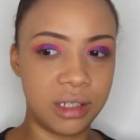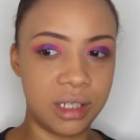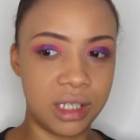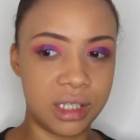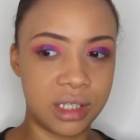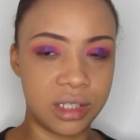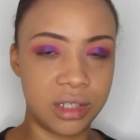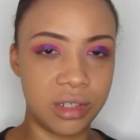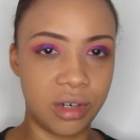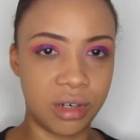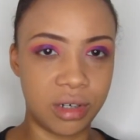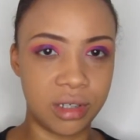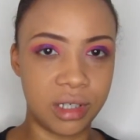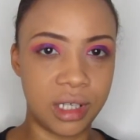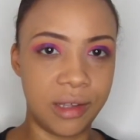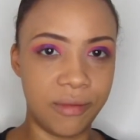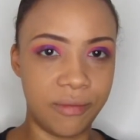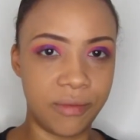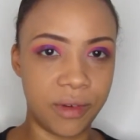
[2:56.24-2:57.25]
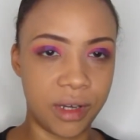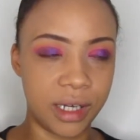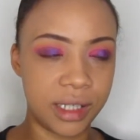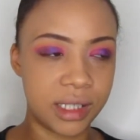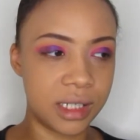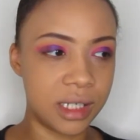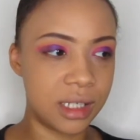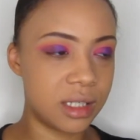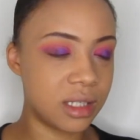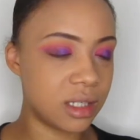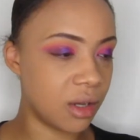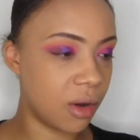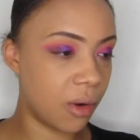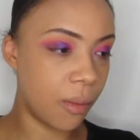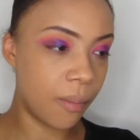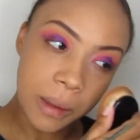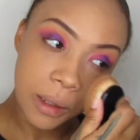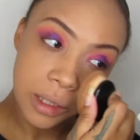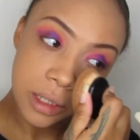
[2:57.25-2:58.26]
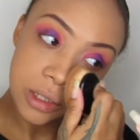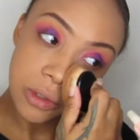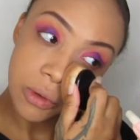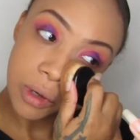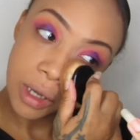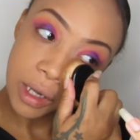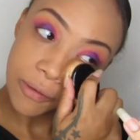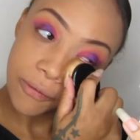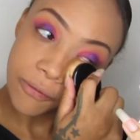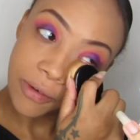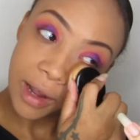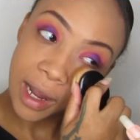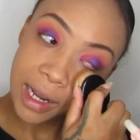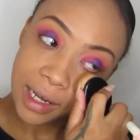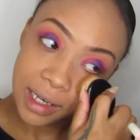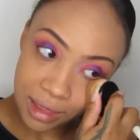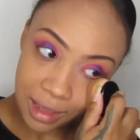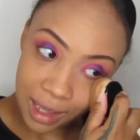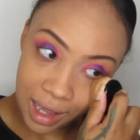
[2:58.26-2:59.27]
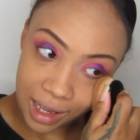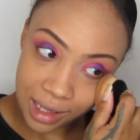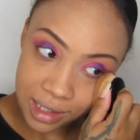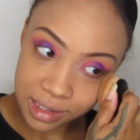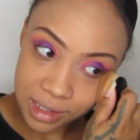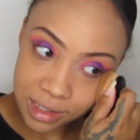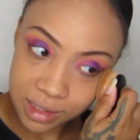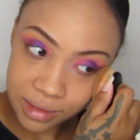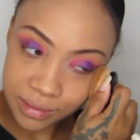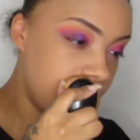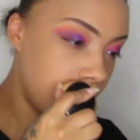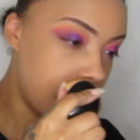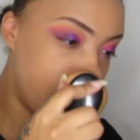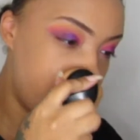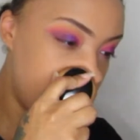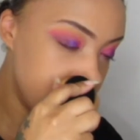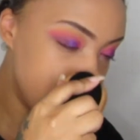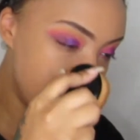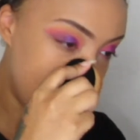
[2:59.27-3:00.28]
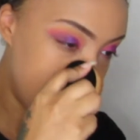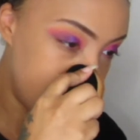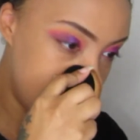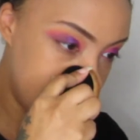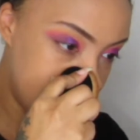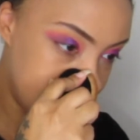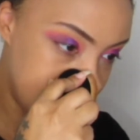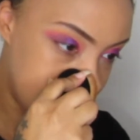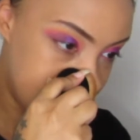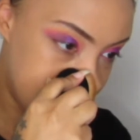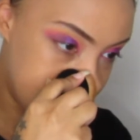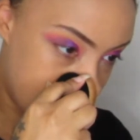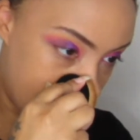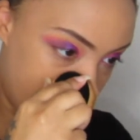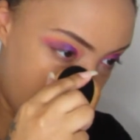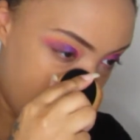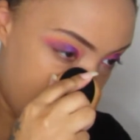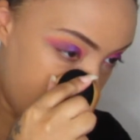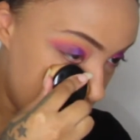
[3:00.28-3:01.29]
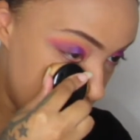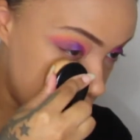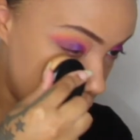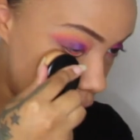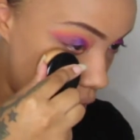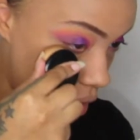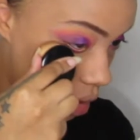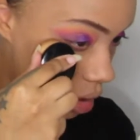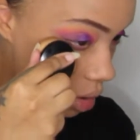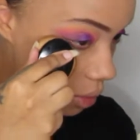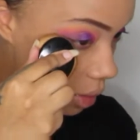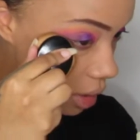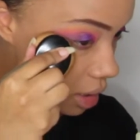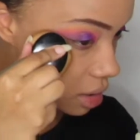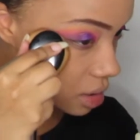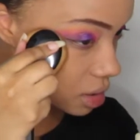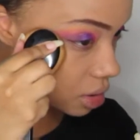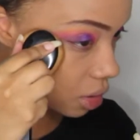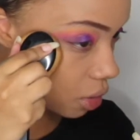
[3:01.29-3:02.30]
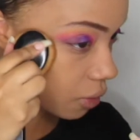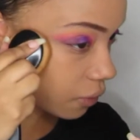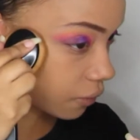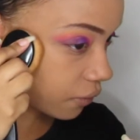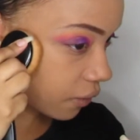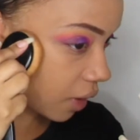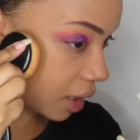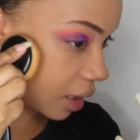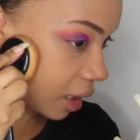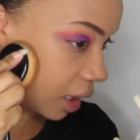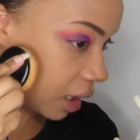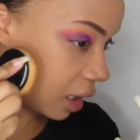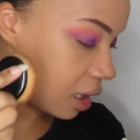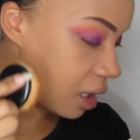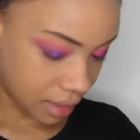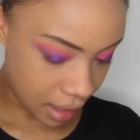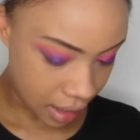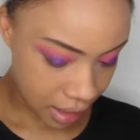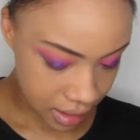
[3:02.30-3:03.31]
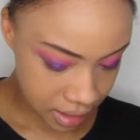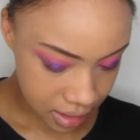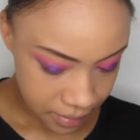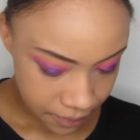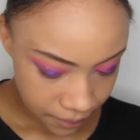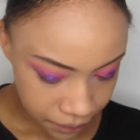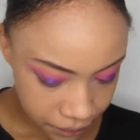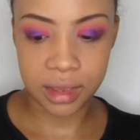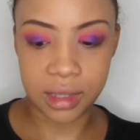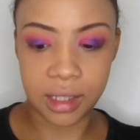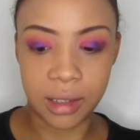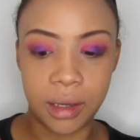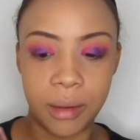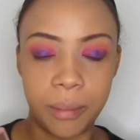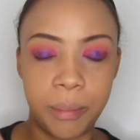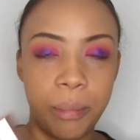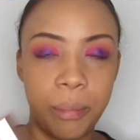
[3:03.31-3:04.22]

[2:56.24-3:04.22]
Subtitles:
it's not inverted. So you're still gonna find that. What somebody did say is that, you know what, it's so funny that the